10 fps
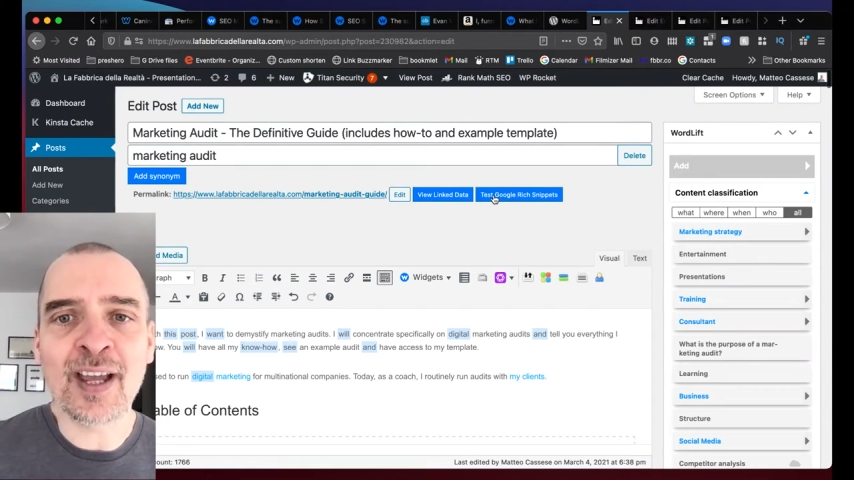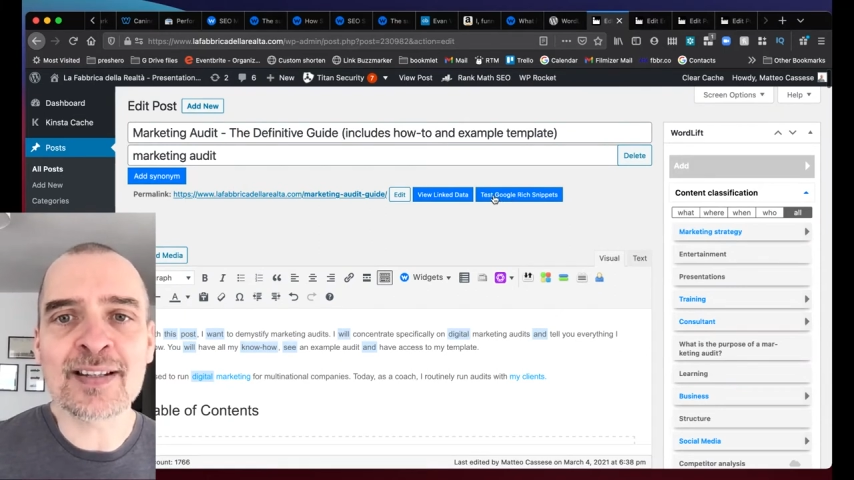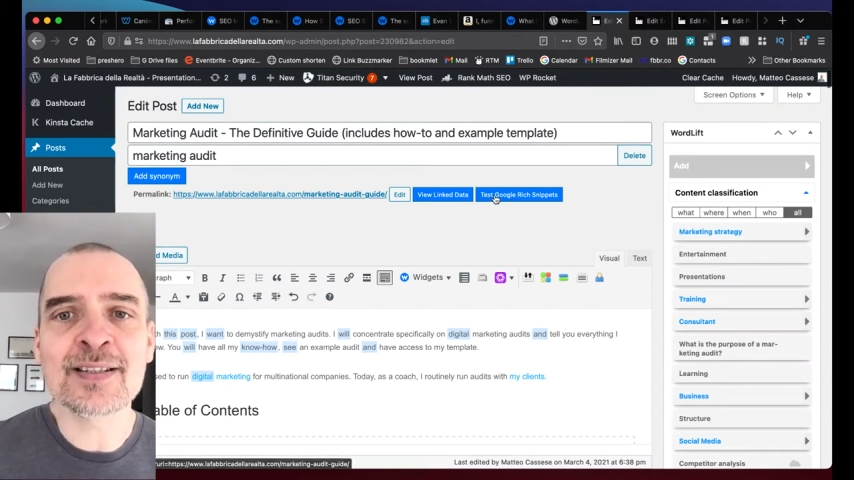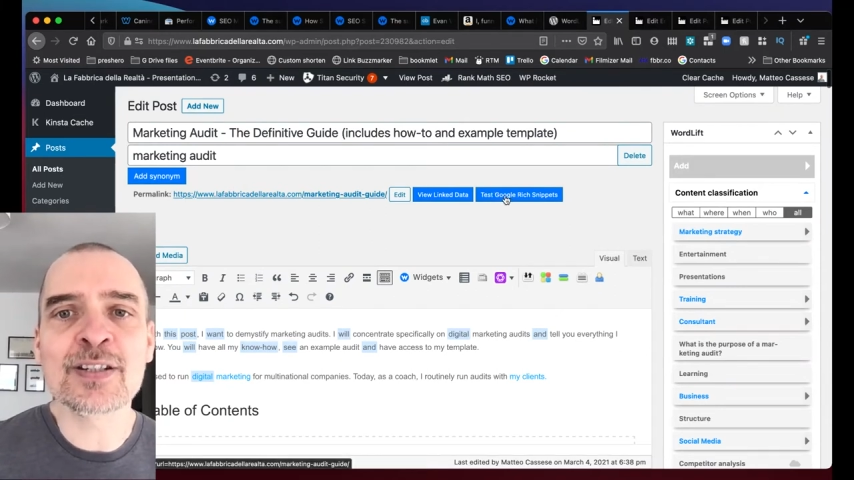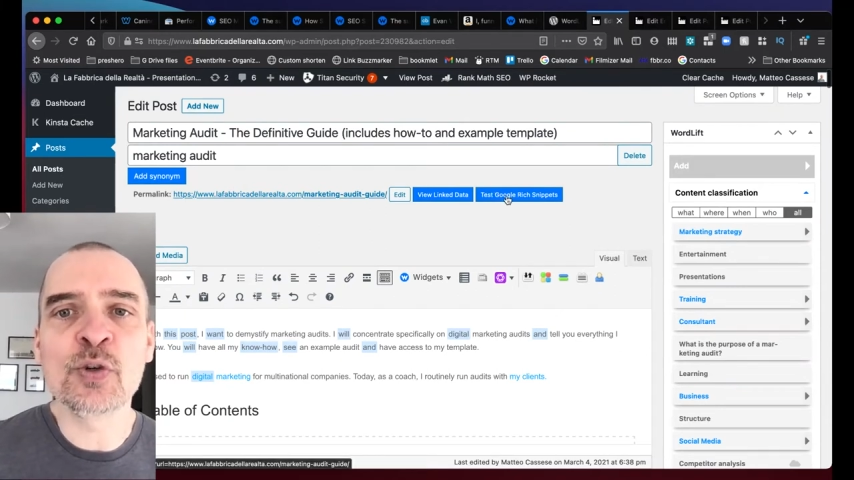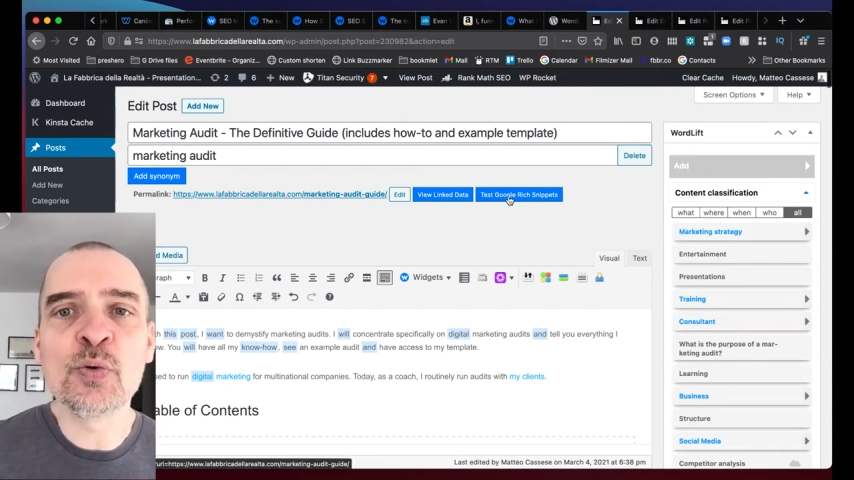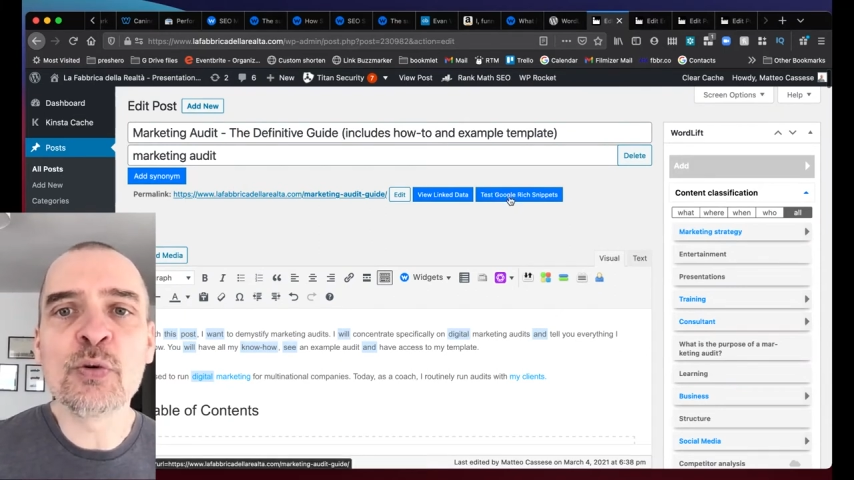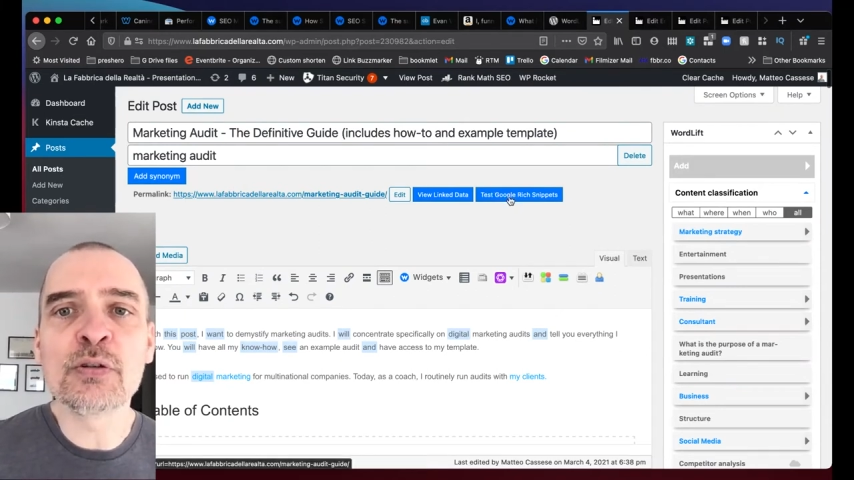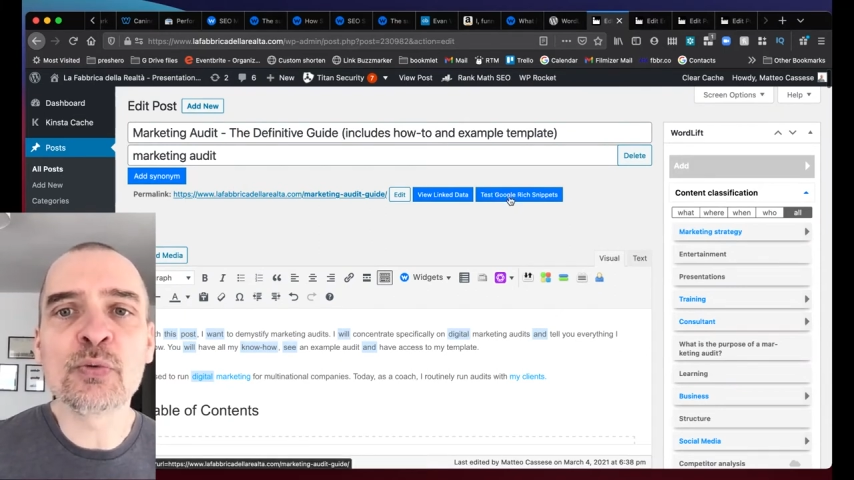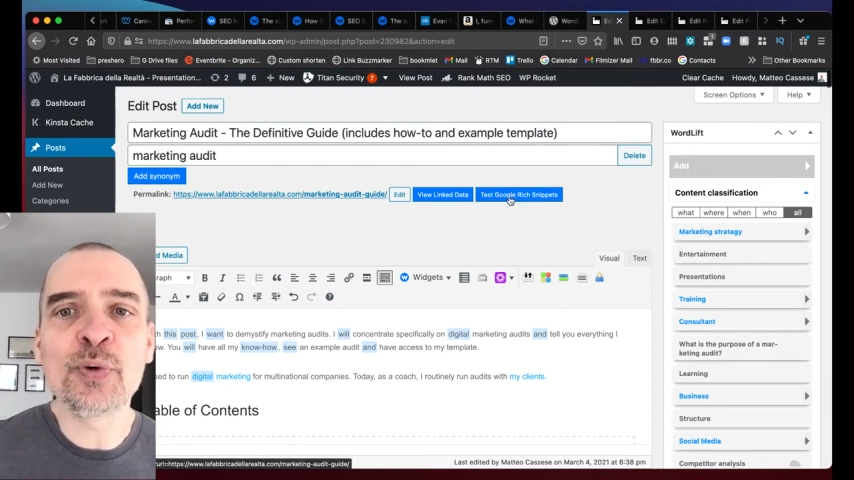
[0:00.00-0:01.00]
Test
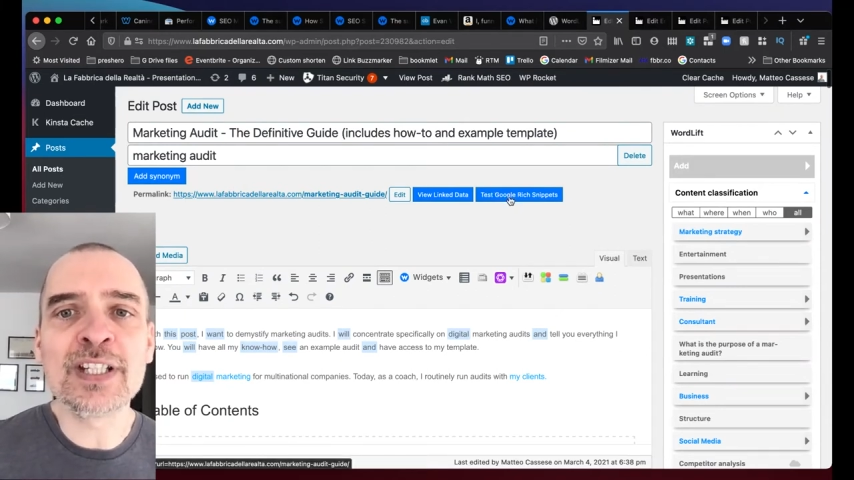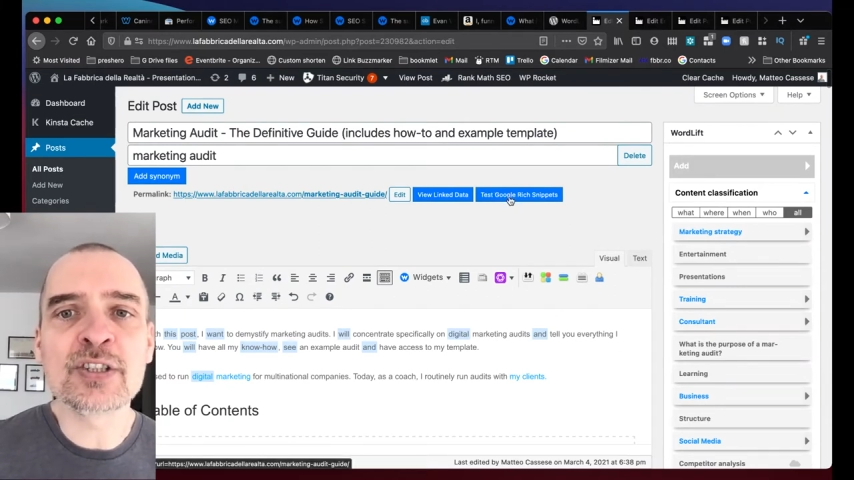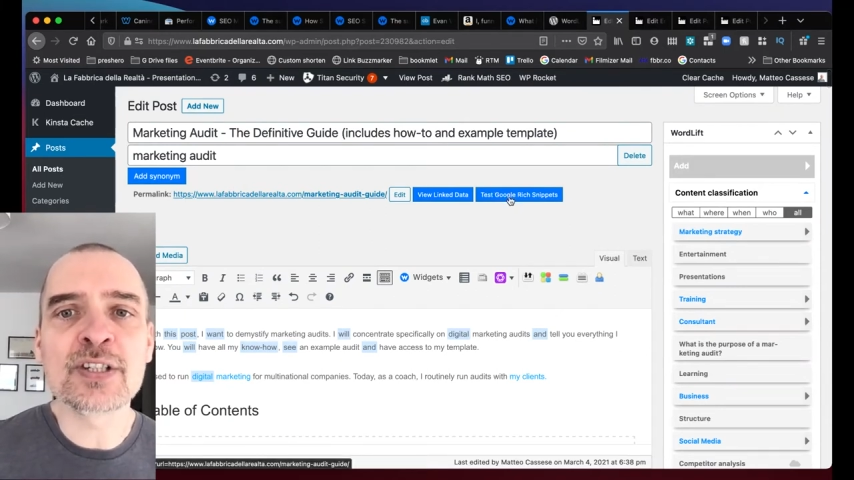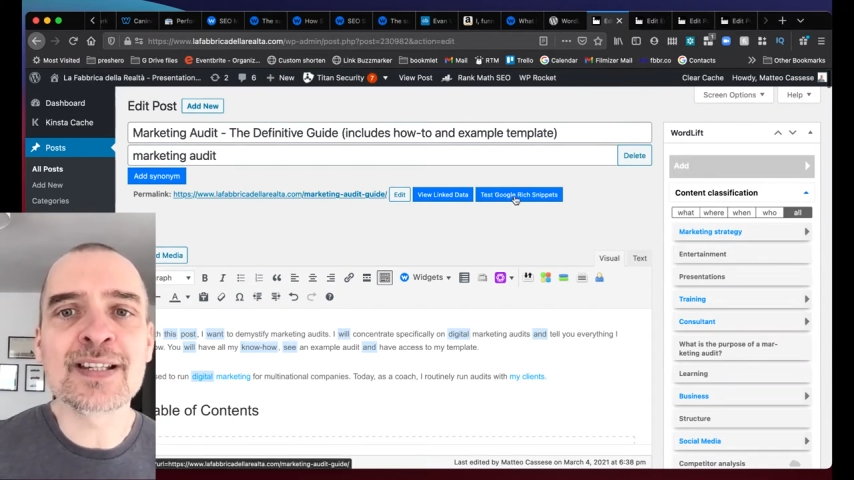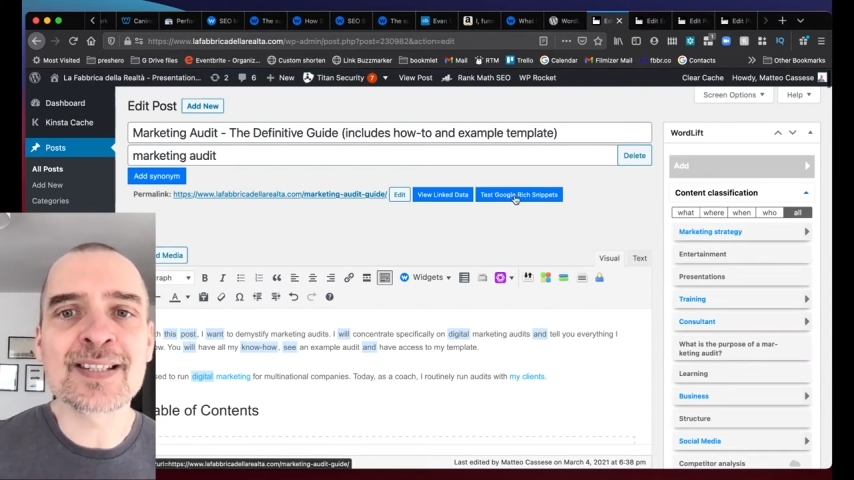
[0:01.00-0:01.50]
Google Rich